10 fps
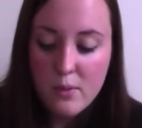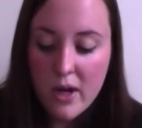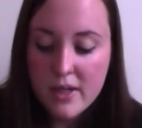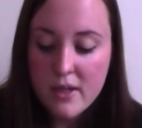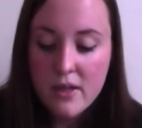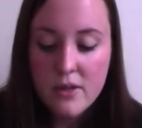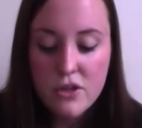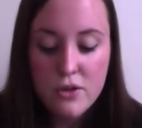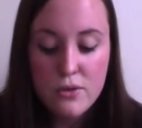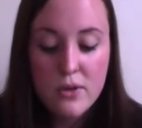One
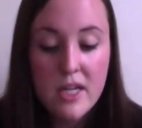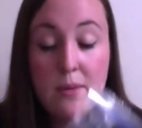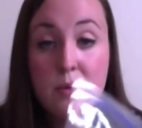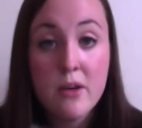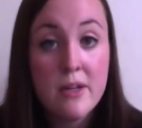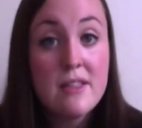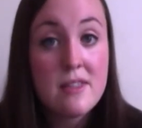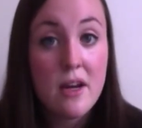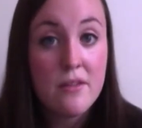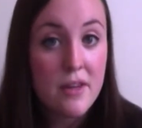to keep the clean
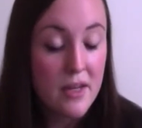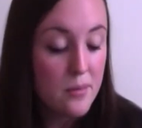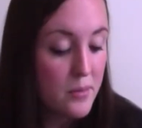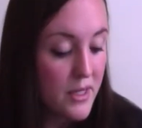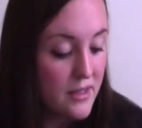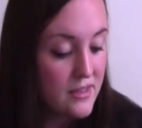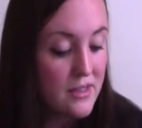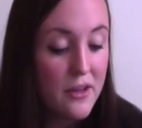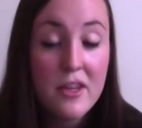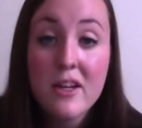stuff in, because
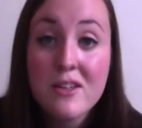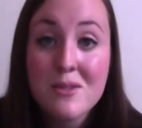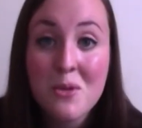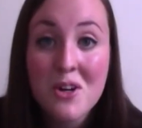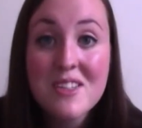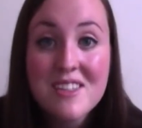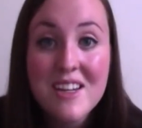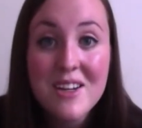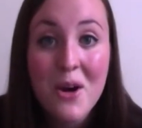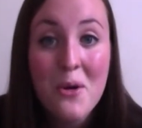nothing is worse
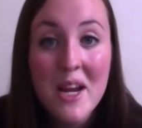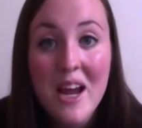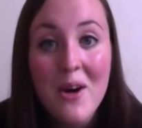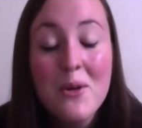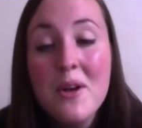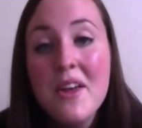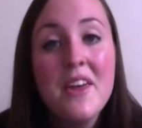than going out